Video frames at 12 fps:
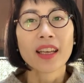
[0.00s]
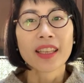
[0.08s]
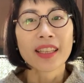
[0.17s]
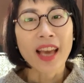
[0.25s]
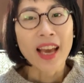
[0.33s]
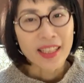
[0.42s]

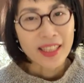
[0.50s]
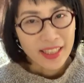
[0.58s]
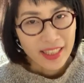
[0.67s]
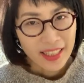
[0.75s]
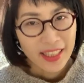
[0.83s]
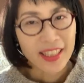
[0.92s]

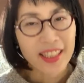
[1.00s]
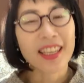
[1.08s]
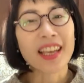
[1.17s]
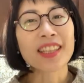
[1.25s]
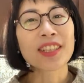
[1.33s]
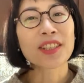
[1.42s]
Yes,
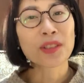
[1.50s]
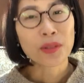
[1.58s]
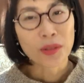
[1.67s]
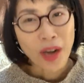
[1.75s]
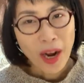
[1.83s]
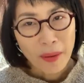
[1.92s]
yes, you
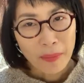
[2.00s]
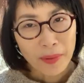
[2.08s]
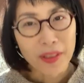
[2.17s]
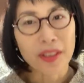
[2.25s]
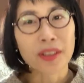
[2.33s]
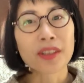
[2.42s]
are up
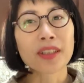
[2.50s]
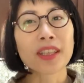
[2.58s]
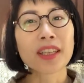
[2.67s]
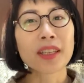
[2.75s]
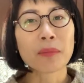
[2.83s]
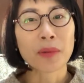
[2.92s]

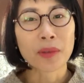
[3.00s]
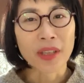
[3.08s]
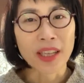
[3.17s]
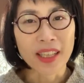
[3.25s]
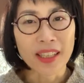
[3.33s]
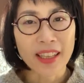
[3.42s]
early in the morning.